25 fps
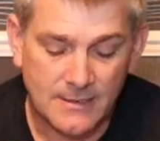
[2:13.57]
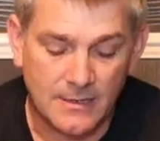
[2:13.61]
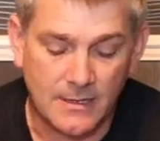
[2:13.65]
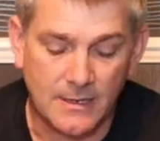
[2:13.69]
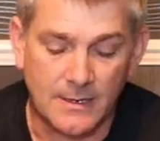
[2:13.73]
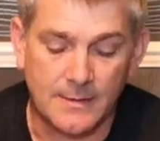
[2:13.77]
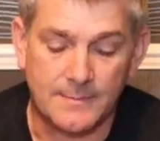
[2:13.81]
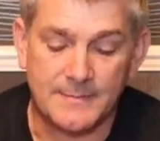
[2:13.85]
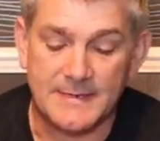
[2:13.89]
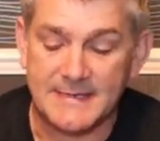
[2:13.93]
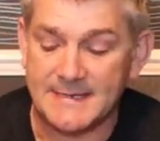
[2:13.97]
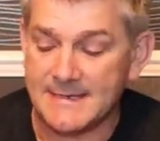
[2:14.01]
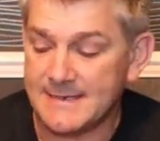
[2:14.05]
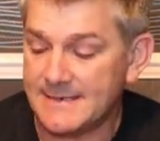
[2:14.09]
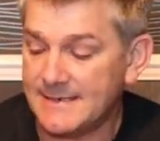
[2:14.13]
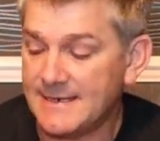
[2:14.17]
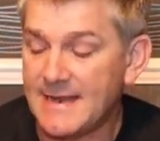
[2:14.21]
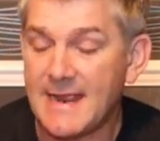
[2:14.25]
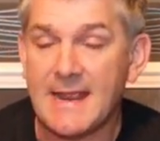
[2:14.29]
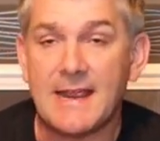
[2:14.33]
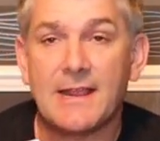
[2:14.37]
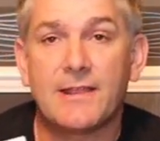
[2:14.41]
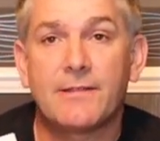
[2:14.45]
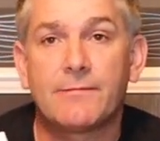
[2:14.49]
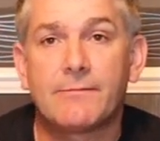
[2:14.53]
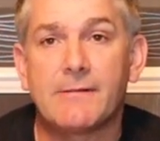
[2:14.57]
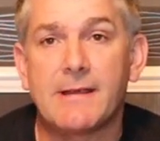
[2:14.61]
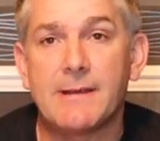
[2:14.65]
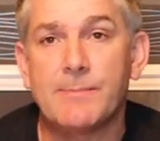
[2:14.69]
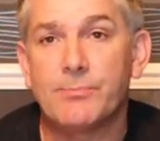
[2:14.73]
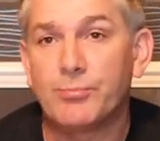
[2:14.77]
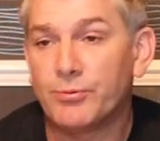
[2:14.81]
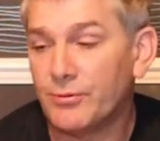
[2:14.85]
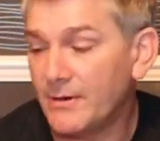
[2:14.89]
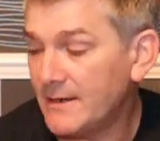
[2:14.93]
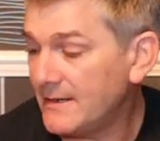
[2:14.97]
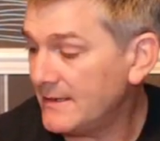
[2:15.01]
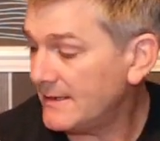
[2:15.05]
Um, this is an
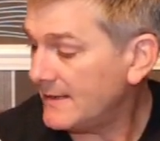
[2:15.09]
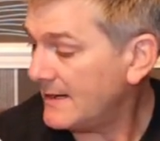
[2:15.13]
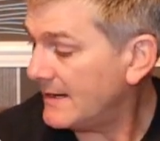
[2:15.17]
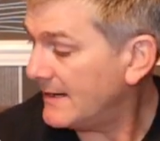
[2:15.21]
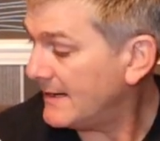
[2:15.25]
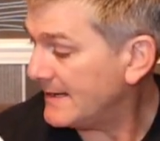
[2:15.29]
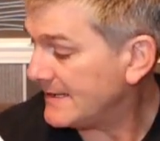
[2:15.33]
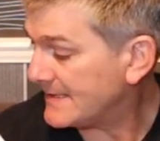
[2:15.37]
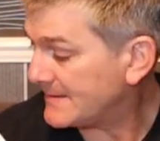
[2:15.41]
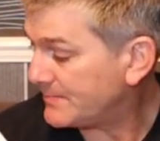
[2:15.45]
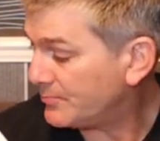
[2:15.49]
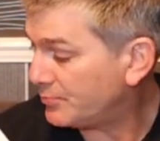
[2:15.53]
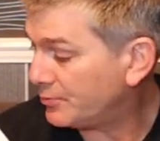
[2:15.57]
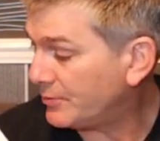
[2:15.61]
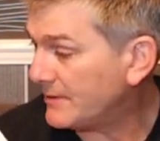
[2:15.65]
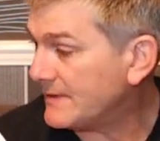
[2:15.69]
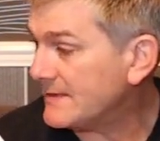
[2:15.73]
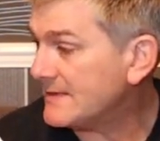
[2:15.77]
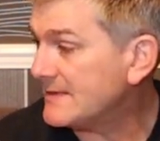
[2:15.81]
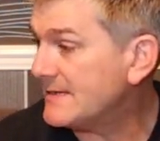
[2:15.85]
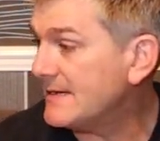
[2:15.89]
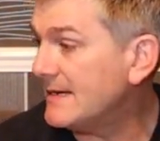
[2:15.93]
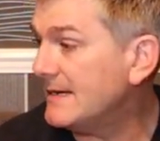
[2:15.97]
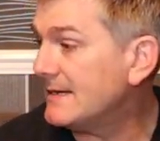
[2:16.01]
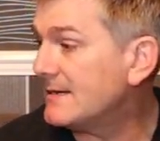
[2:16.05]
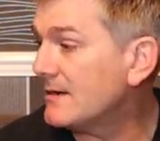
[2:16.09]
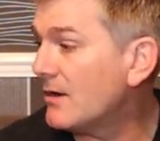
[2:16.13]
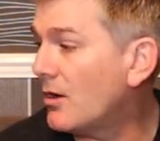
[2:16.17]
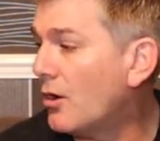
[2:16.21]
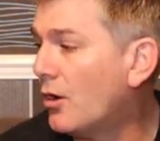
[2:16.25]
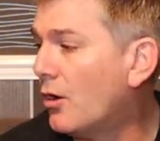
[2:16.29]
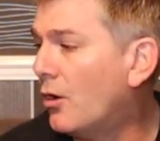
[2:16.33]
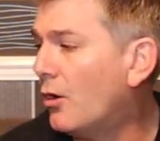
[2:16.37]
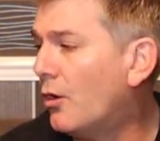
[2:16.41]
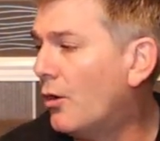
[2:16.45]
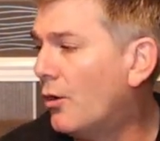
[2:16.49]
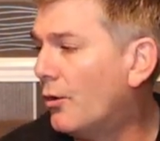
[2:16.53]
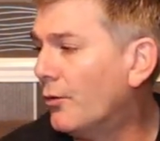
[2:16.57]
A3 print. It's printed
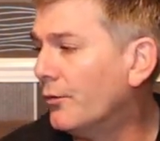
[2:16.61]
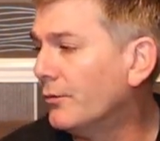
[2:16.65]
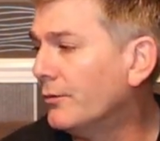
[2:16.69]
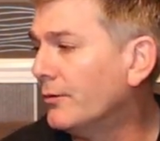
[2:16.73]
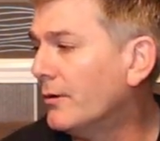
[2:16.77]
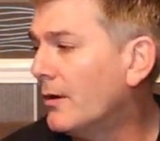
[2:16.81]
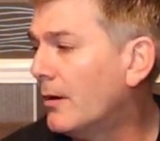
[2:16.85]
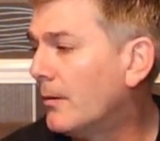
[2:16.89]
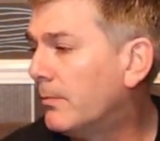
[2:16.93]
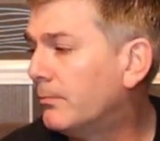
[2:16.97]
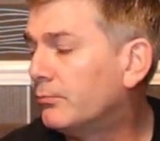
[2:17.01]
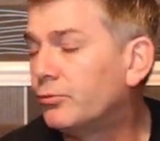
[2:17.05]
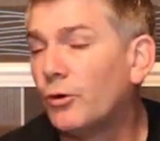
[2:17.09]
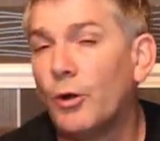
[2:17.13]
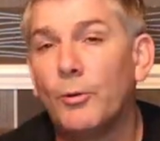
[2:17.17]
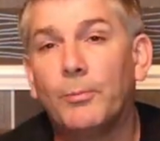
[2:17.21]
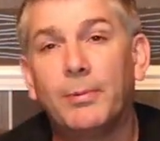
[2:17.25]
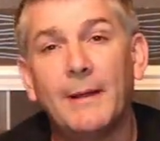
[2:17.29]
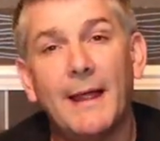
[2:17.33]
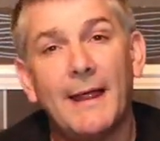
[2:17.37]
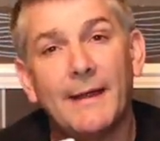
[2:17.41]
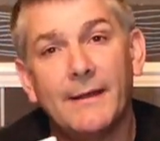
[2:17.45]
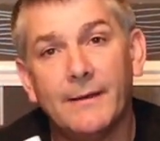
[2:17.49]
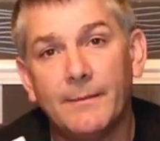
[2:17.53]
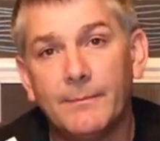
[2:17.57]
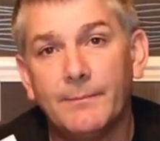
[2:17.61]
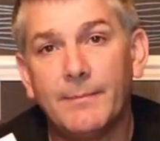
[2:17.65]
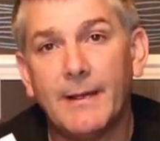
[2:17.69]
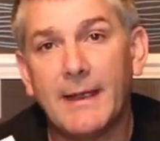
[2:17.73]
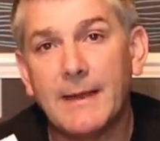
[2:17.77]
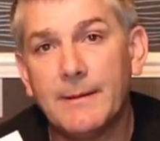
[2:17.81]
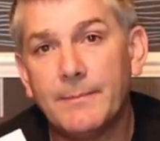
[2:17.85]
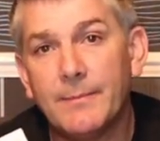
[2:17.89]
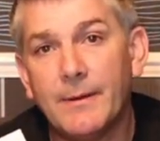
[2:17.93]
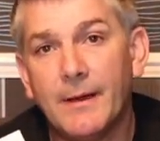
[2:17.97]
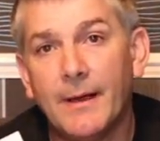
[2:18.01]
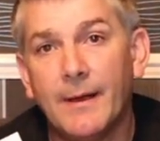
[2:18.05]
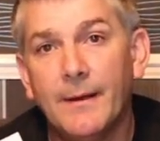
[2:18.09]
on Pro Platinum
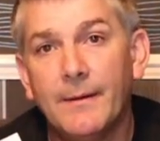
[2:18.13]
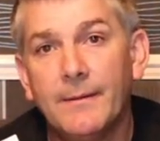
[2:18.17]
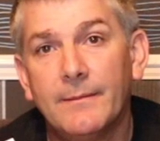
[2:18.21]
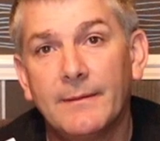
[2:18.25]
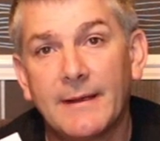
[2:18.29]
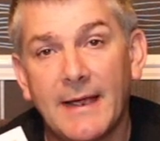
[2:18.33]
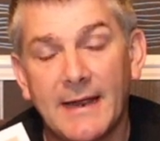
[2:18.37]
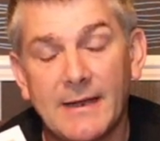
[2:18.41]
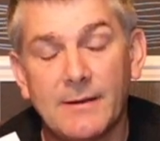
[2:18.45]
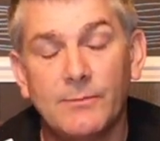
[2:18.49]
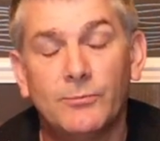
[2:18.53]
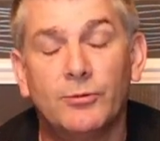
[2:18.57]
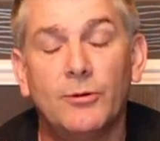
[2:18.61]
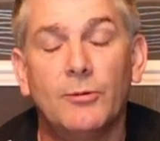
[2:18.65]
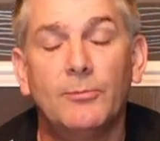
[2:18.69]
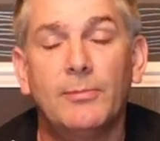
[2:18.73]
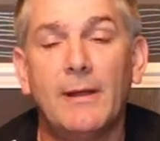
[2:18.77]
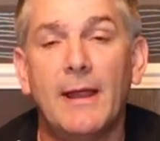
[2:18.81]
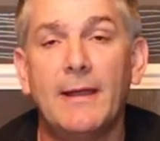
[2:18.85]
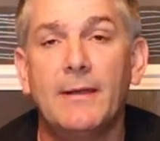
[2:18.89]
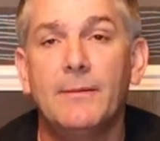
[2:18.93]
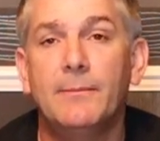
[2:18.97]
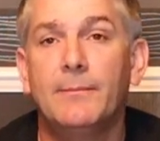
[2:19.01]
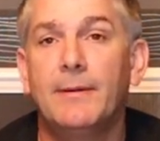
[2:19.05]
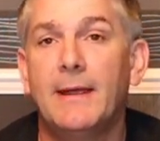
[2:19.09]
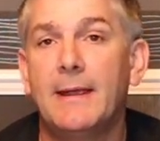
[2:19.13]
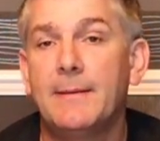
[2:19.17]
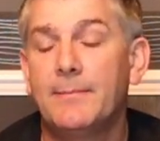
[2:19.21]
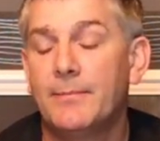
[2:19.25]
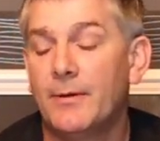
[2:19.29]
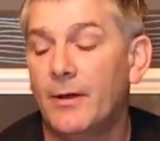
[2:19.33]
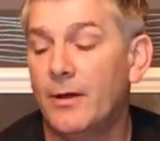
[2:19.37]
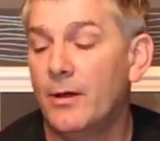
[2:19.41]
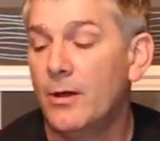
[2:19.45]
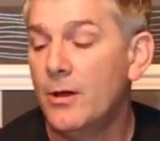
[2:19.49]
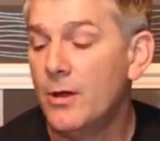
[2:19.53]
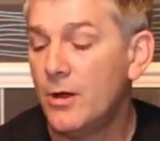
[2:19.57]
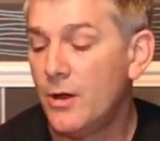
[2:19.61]
paper, Canon Pro Platinum
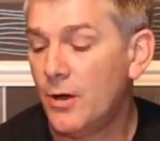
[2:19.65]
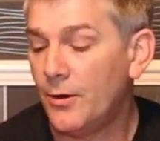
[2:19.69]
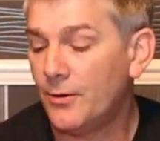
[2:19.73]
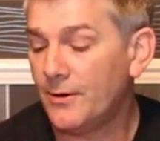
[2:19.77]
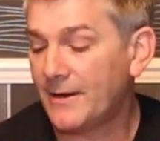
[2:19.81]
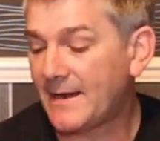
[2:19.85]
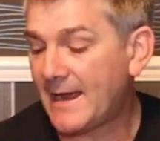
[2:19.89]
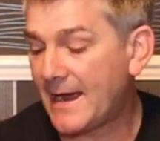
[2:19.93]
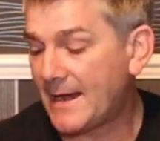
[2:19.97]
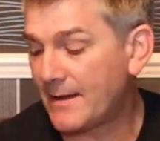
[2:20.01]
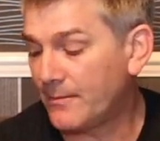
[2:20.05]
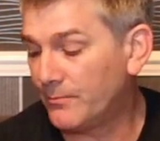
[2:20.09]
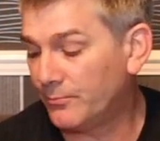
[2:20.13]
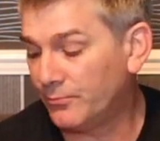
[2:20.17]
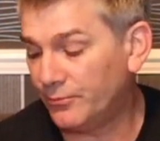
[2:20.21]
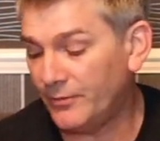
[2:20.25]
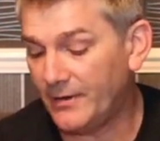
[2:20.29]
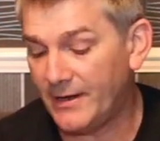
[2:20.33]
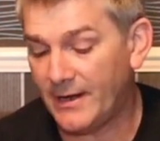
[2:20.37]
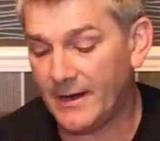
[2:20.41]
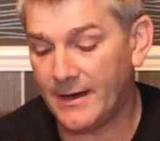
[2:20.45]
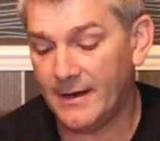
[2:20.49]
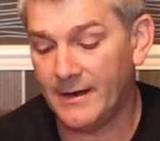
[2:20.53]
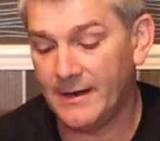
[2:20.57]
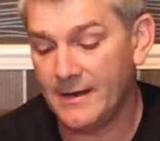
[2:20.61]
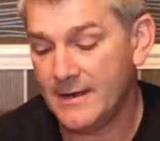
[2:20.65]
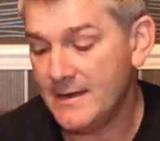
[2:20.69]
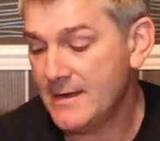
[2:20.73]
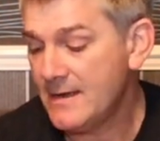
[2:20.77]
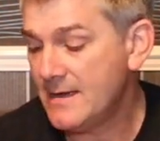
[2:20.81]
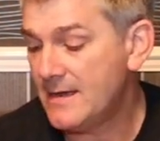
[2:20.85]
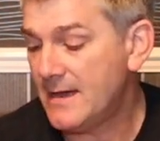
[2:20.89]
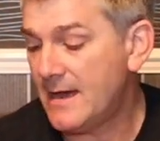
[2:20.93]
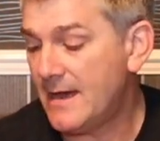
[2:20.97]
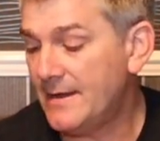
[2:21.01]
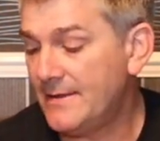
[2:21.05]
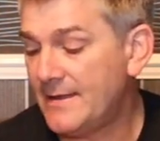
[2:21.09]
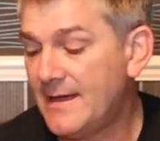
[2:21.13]
paper, on a Canon printer.
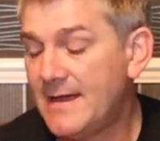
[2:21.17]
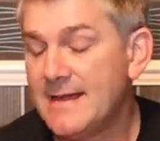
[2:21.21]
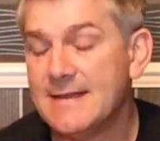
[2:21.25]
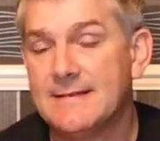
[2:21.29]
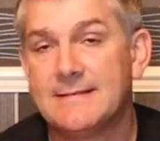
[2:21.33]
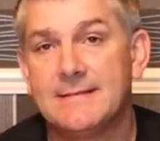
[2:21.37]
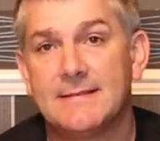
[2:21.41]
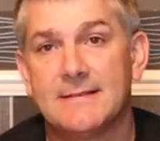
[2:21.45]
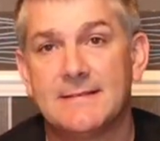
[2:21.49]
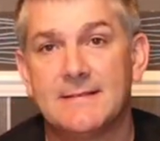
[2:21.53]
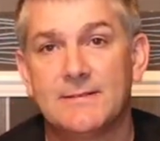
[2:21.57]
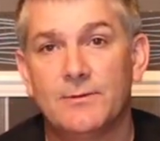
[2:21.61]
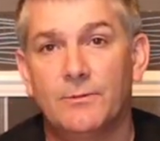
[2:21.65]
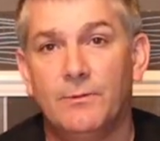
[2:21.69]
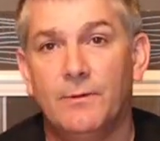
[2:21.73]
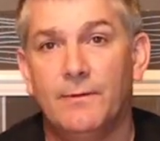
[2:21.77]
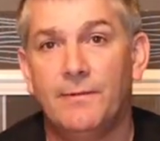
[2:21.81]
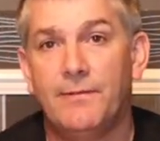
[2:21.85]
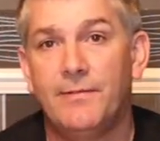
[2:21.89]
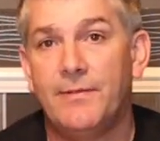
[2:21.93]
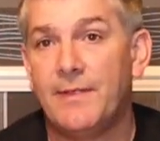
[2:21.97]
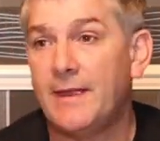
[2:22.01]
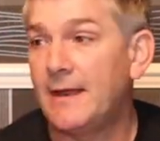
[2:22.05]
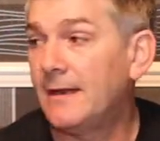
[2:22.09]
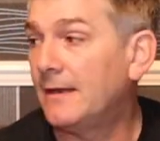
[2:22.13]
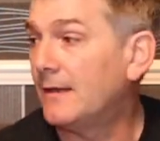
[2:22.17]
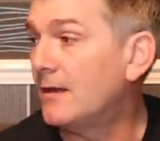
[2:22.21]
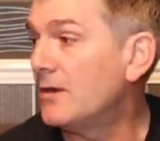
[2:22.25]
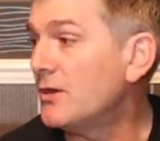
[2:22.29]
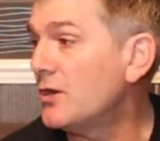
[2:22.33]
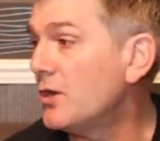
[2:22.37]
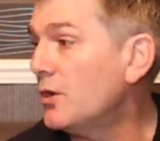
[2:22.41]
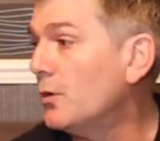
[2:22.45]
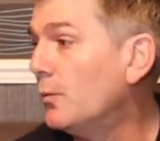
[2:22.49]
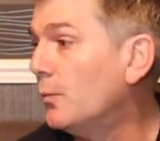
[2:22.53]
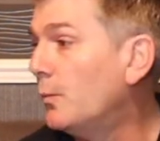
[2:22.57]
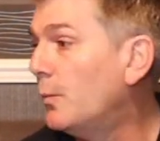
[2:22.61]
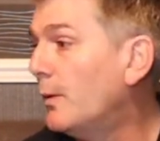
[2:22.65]
And that is the sort of thing that
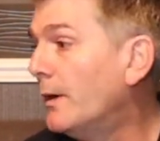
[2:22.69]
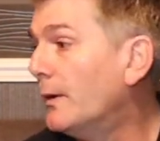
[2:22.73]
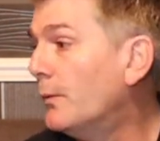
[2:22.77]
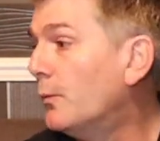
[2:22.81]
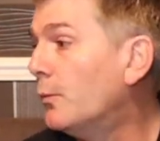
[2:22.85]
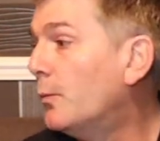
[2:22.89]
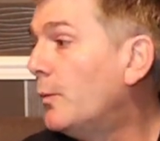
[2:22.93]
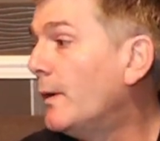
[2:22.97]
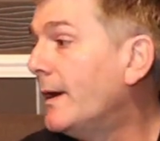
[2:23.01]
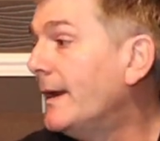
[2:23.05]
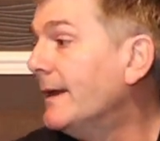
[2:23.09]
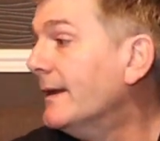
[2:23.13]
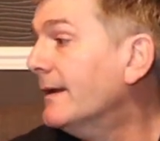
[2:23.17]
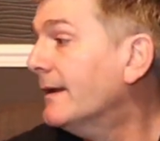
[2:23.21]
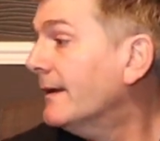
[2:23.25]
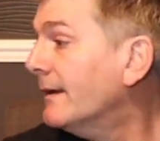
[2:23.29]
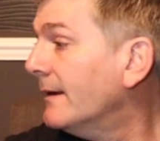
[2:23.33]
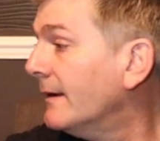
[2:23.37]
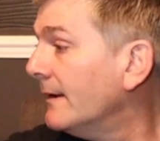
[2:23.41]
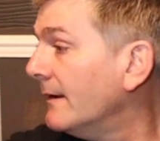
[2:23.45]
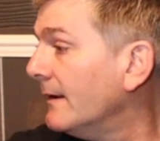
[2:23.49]
you will win.